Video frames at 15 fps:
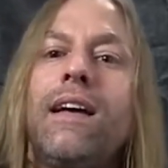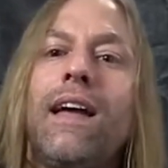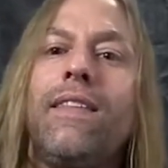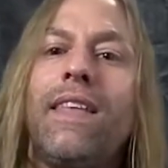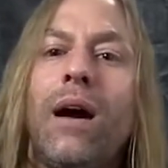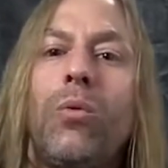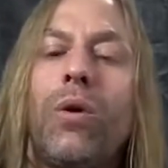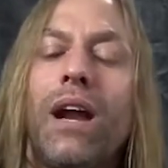in
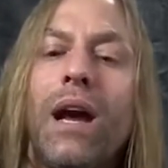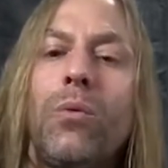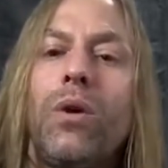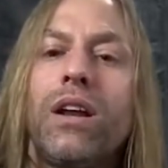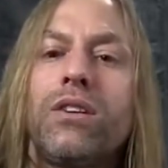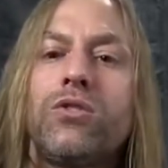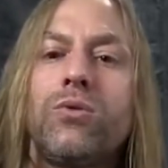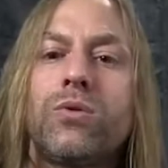that what I
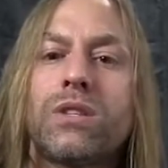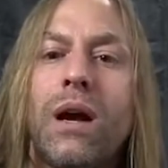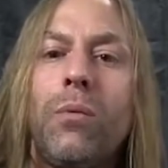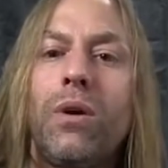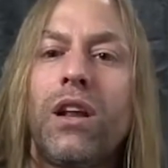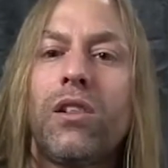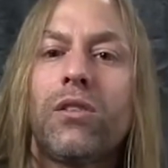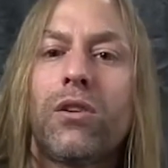want to do is I
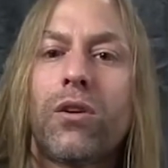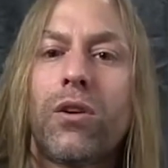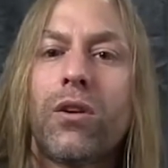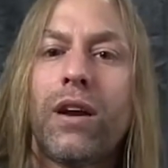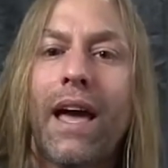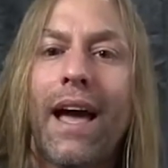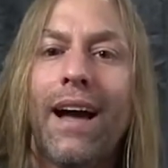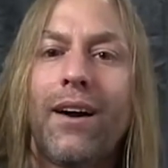want to
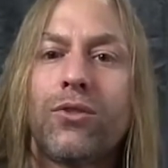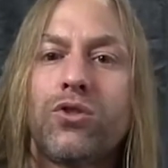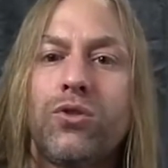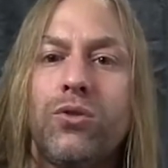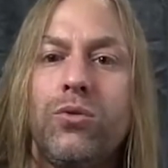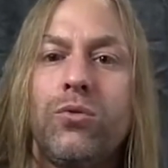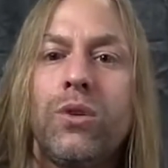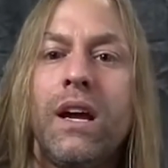learn how
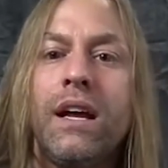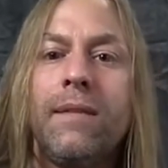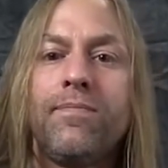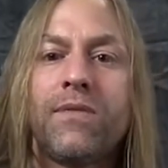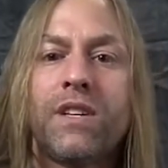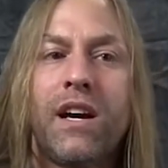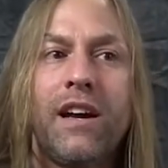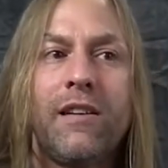to
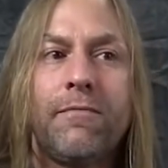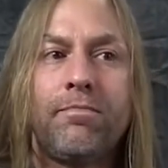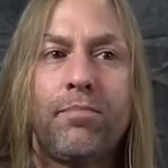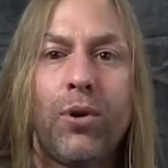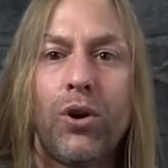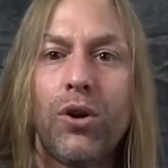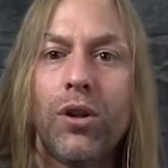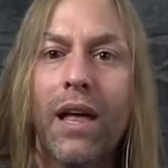kind of
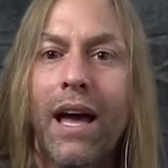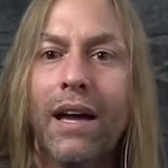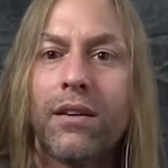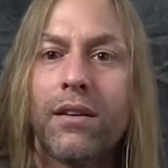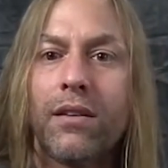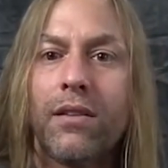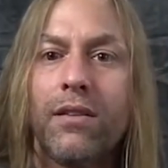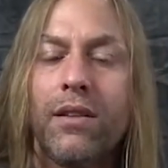pull
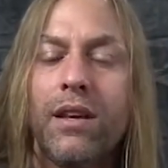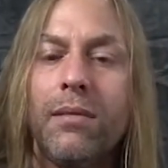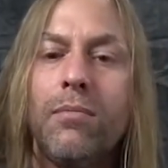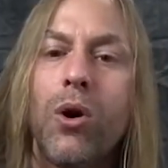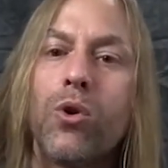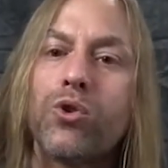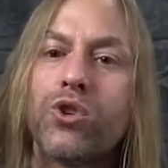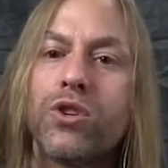at the
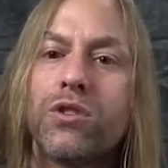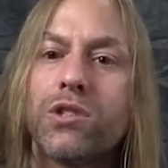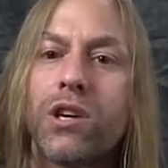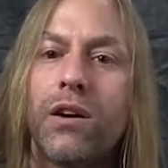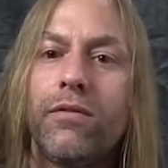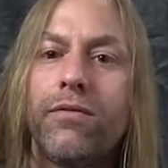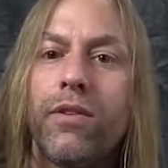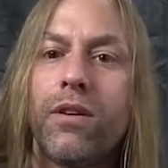emotions
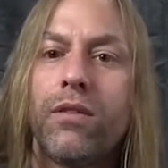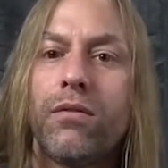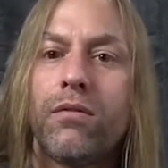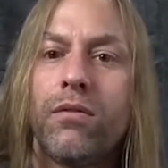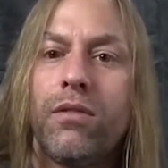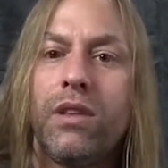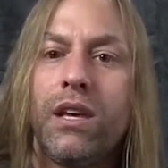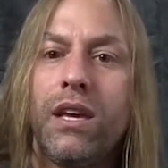of
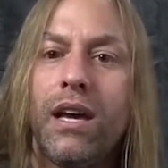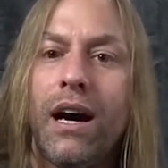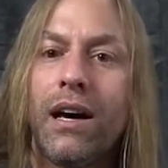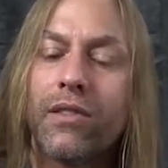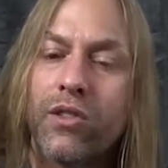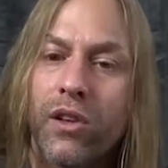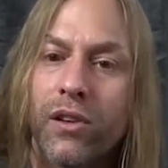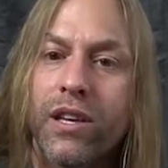the
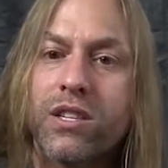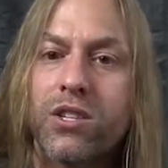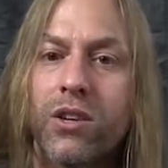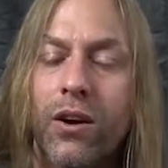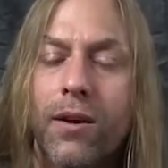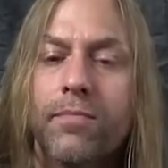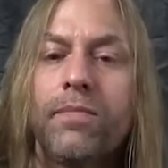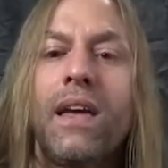uh, the
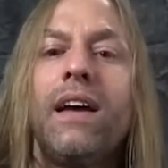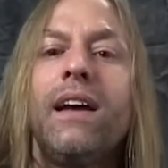listener.